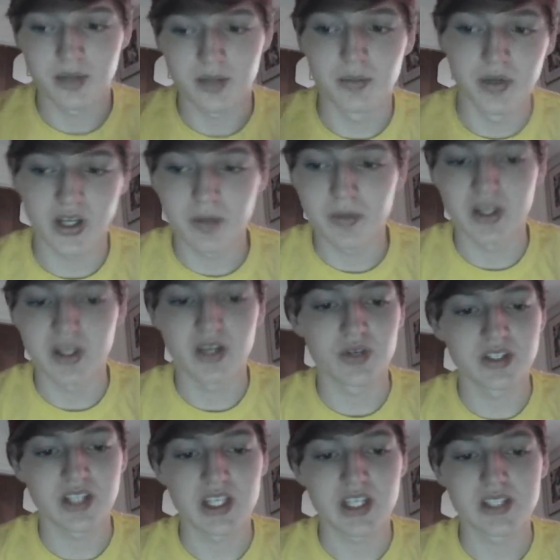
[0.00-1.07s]
kind of bugging me. I
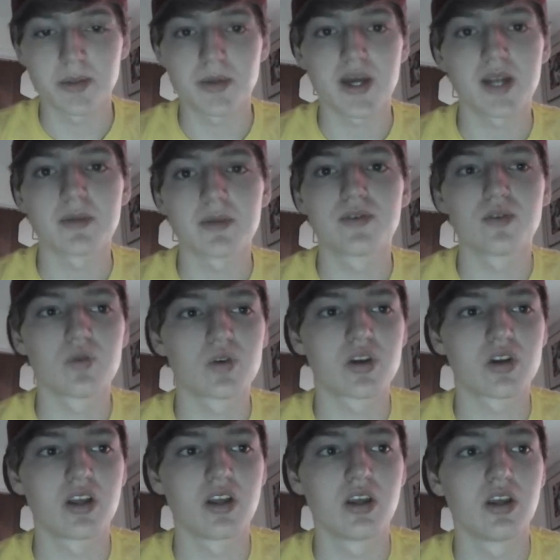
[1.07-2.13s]
want to say something about him
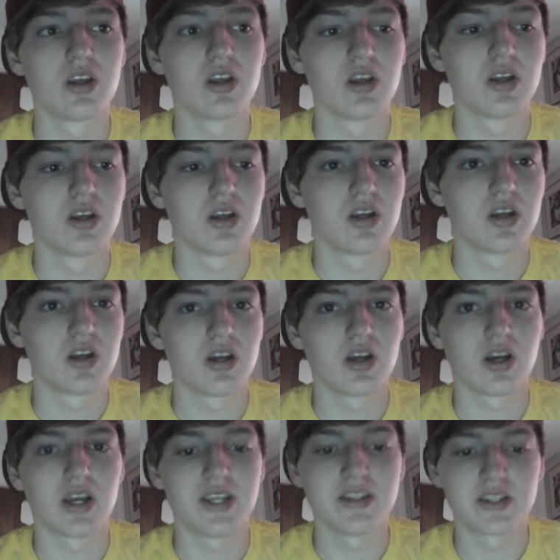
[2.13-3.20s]

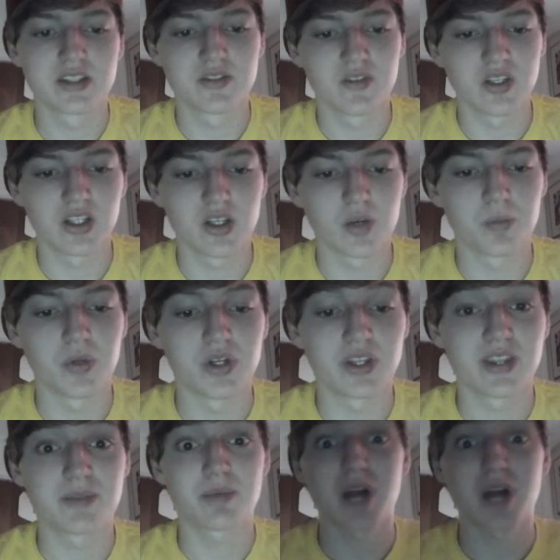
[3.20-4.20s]
before I end this video. But